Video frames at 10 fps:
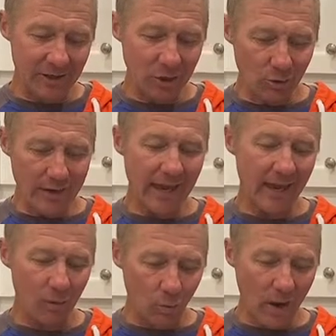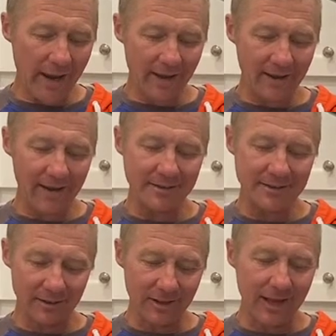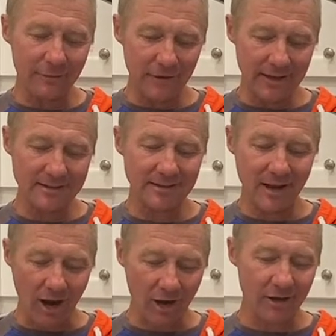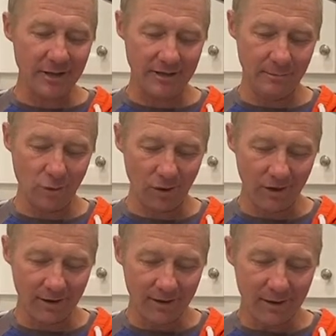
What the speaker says: "You can't wait until life isn't hard anymore